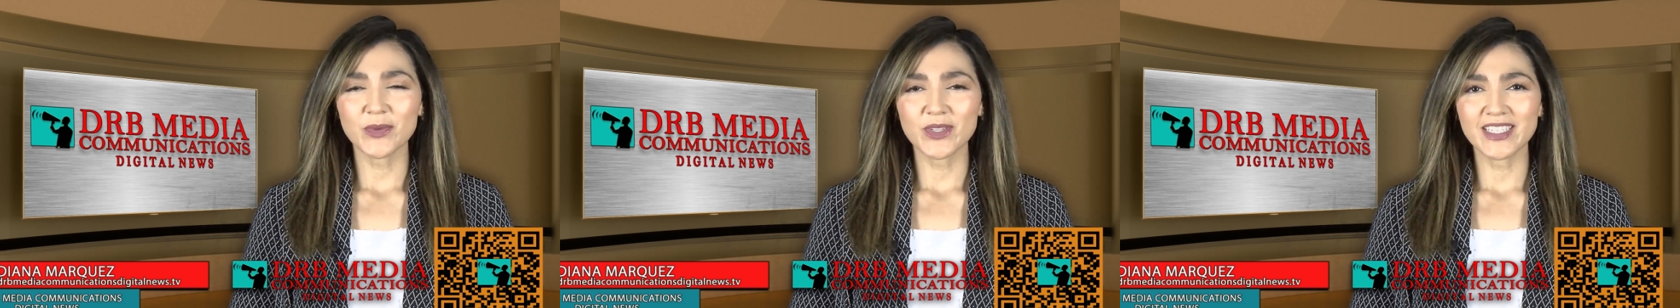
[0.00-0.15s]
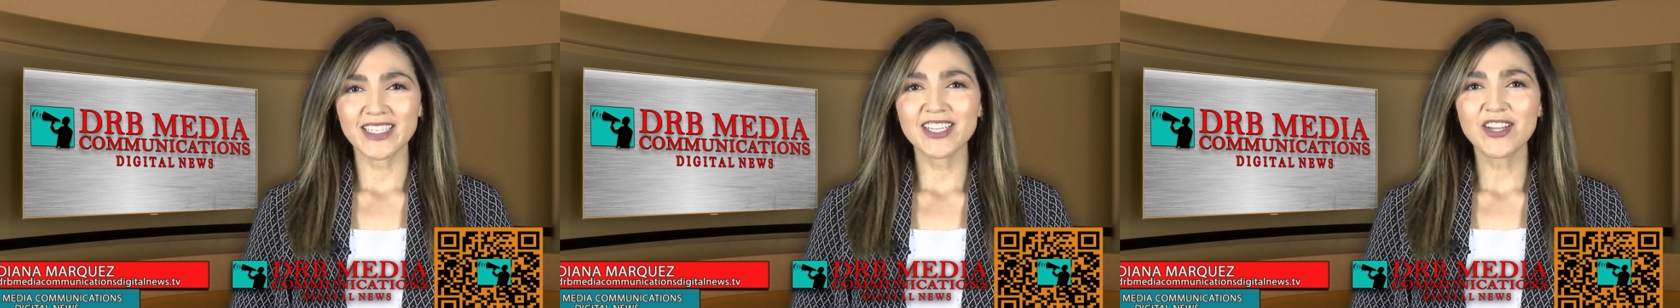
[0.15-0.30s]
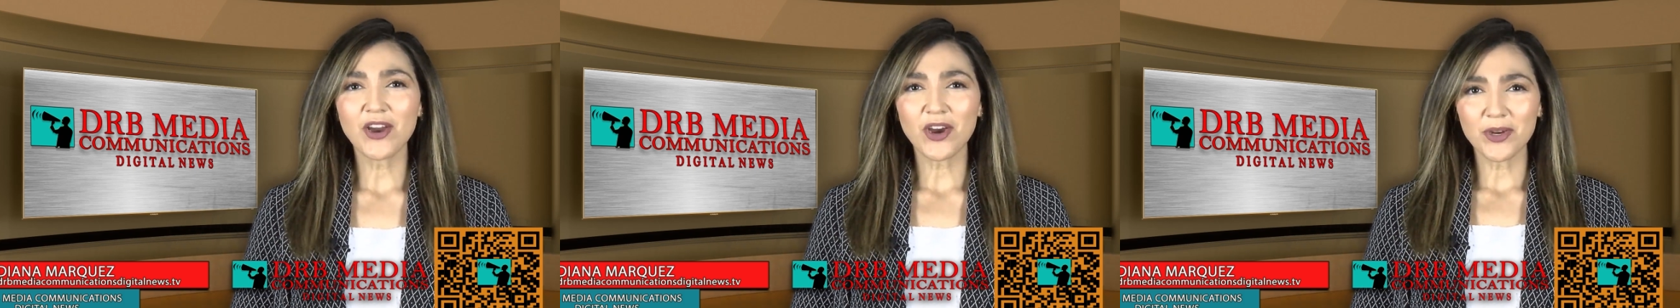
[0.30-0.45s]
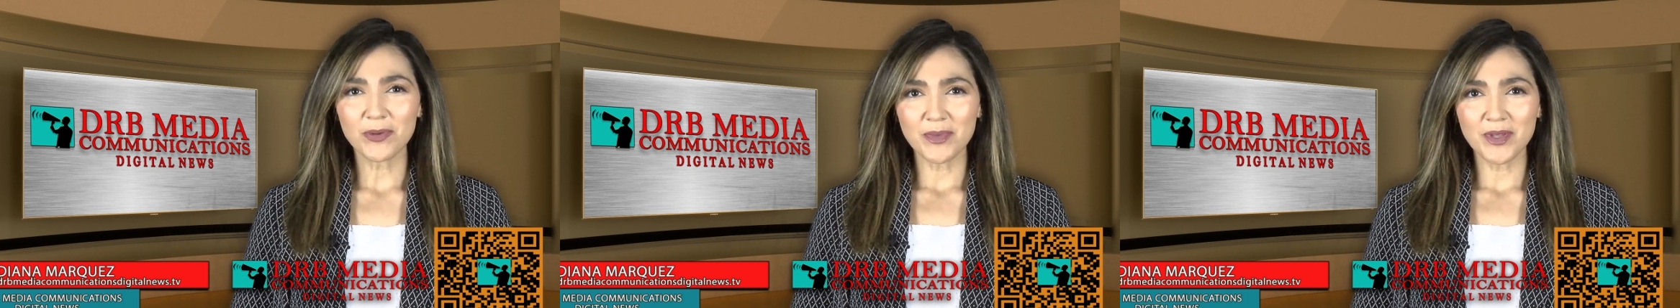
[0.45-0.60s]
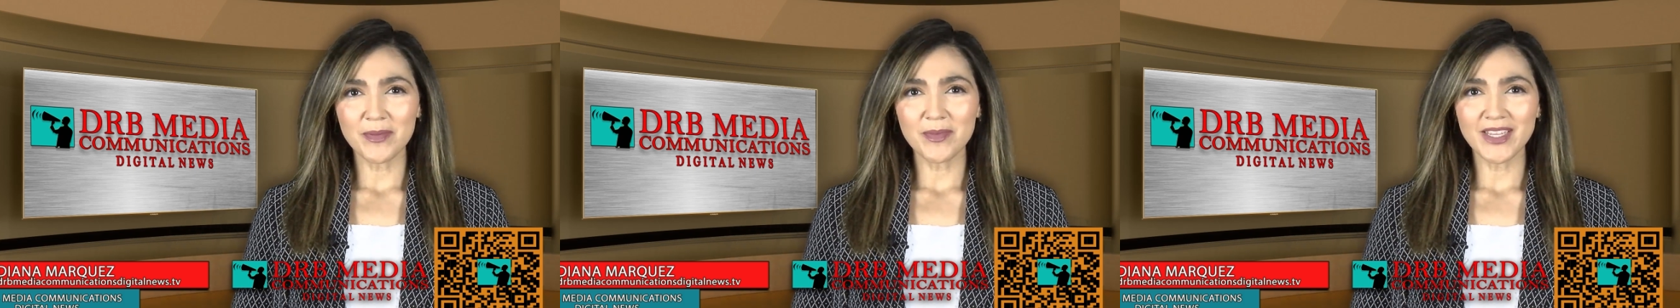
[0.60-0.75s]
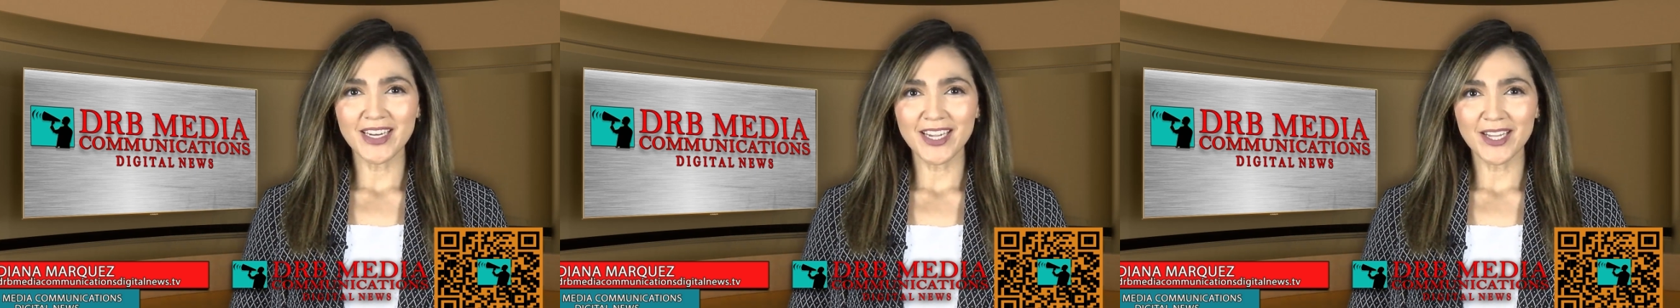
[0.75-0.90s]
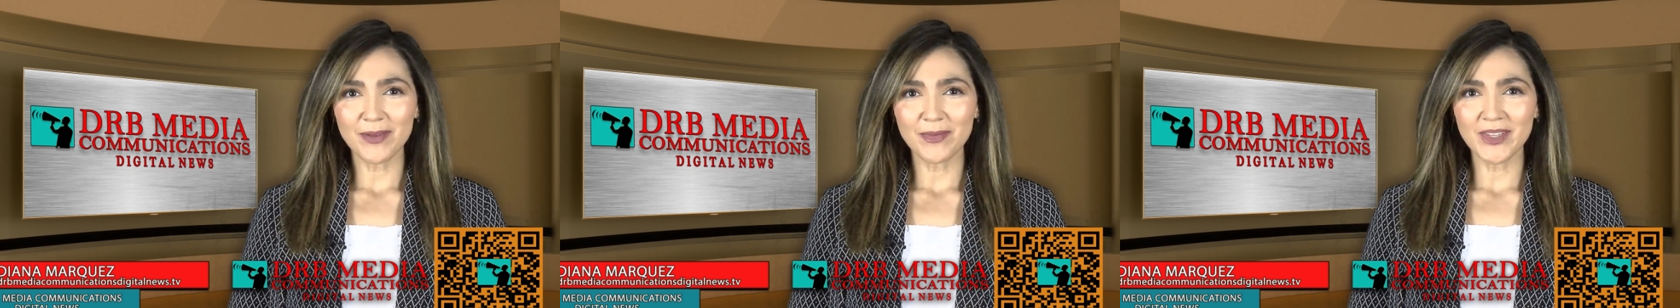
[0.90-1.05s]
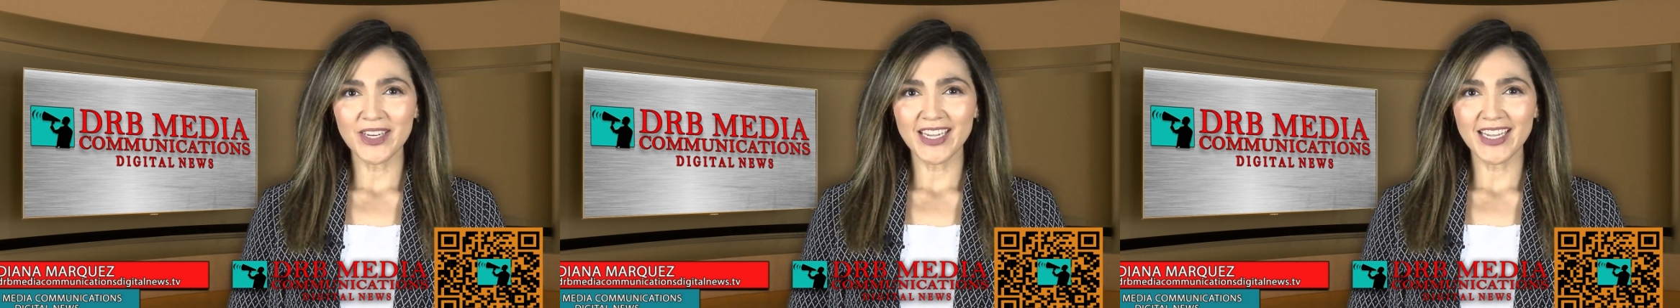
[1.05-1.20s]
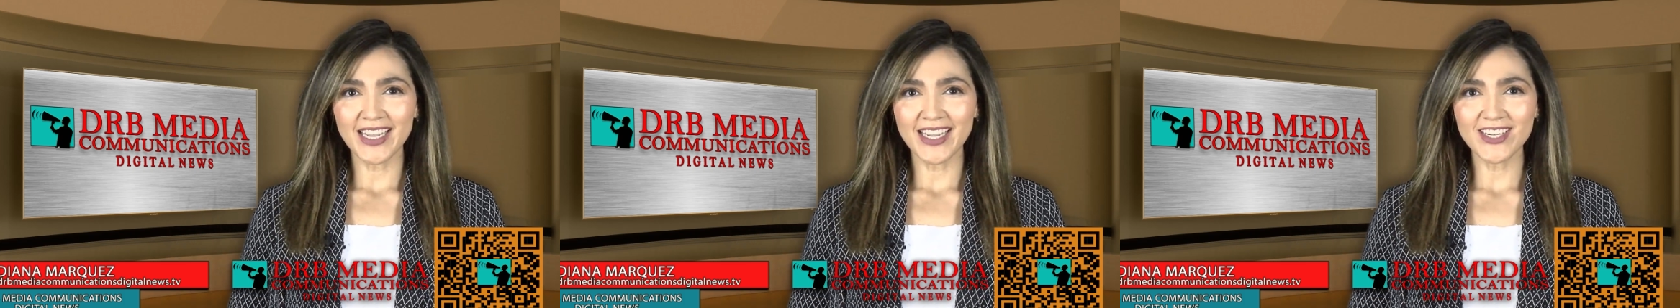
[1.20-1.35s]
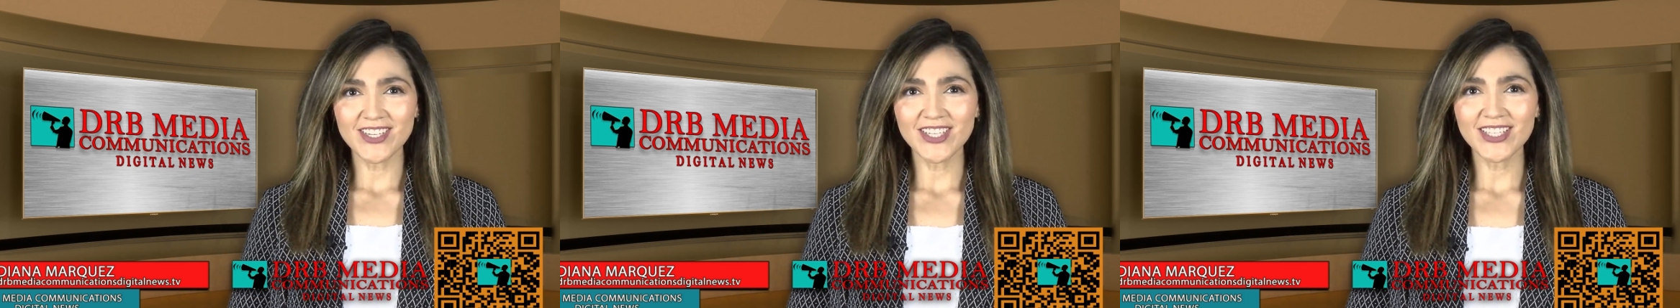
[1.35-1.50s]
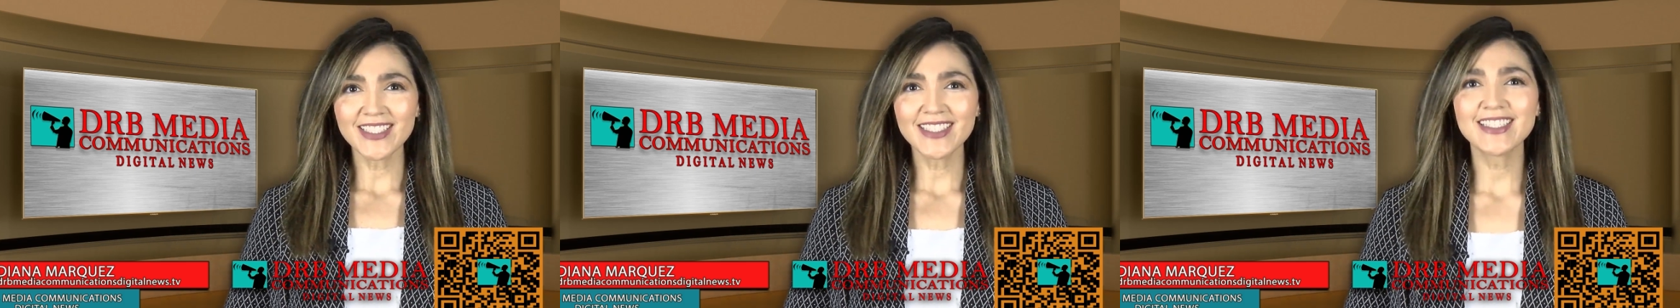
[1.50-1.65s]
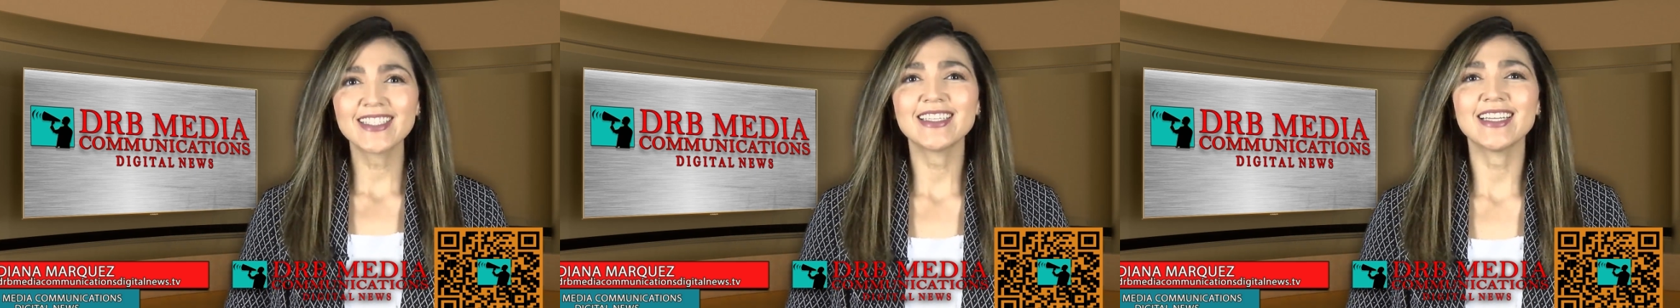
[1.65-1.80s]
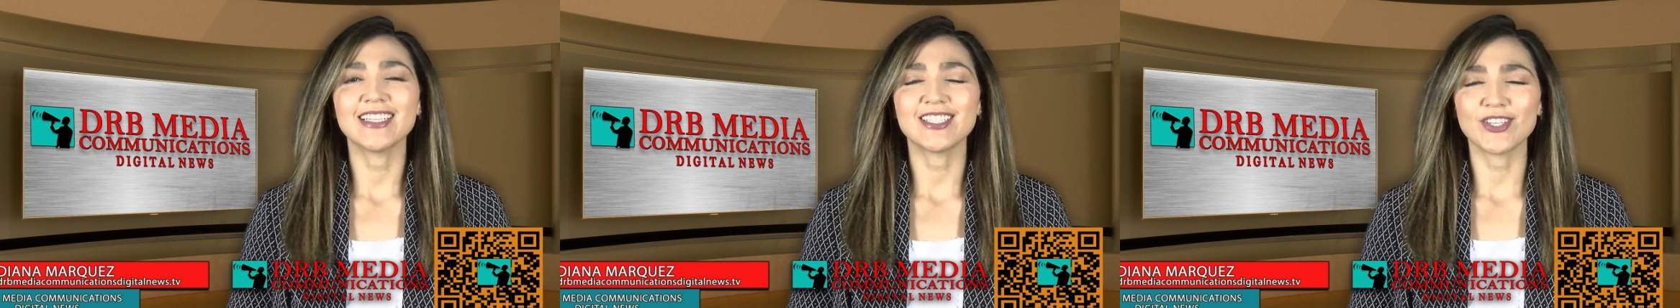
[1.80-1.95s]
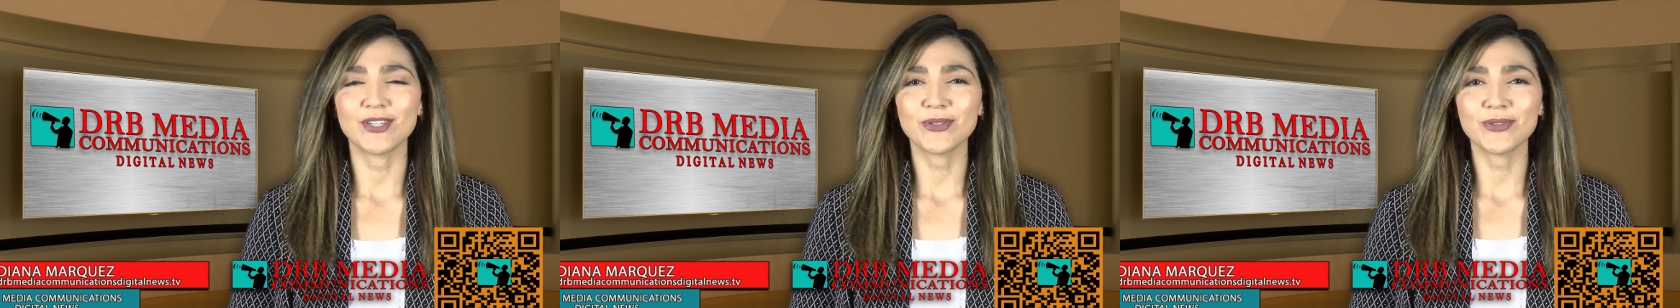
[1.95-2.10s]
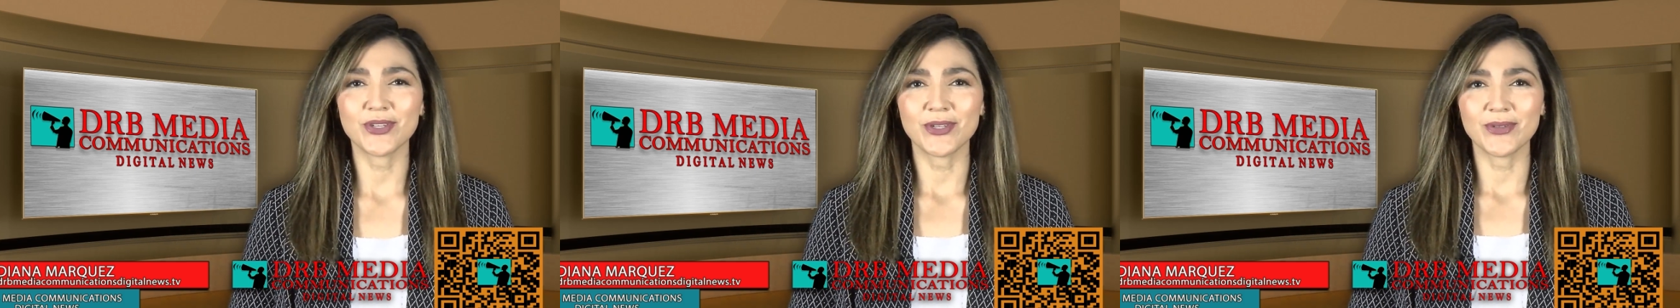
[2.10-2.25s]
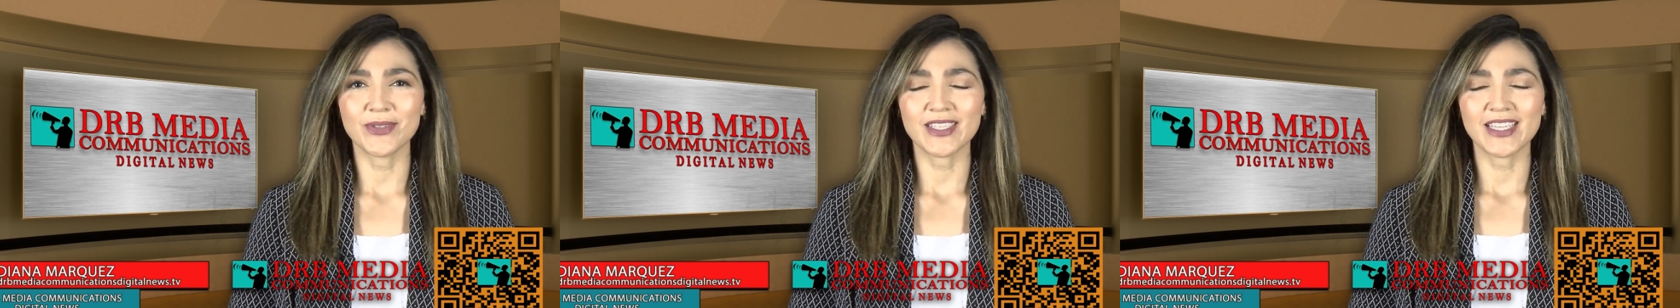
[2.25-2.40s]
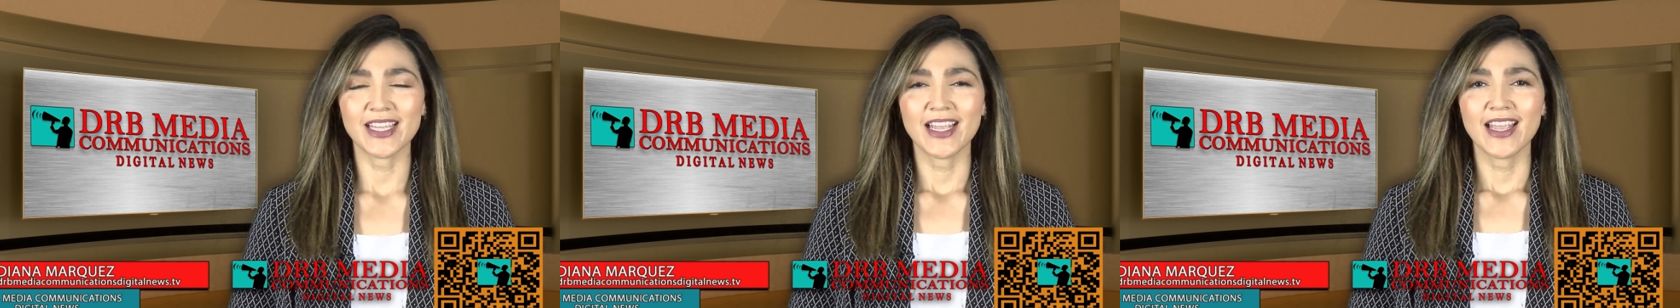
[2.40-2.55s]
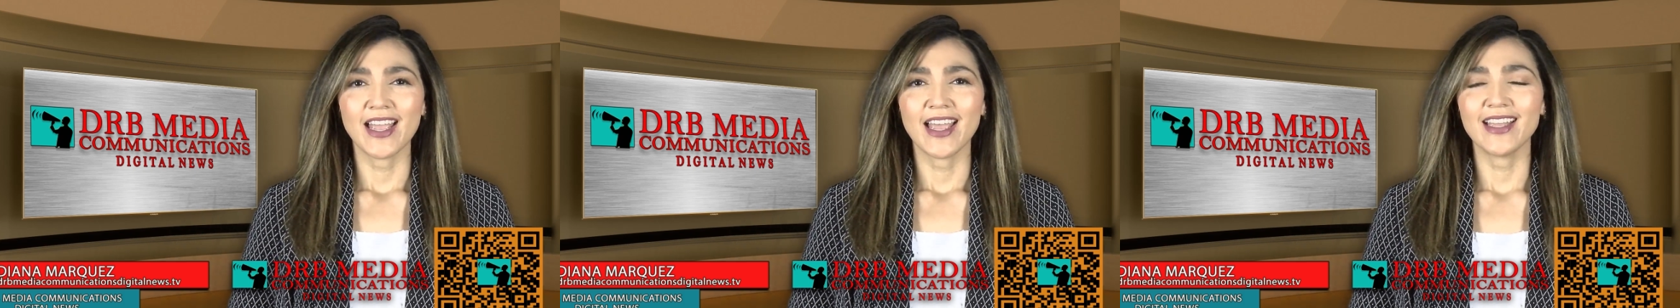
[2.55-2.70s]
with DRB Media Communications Digital News,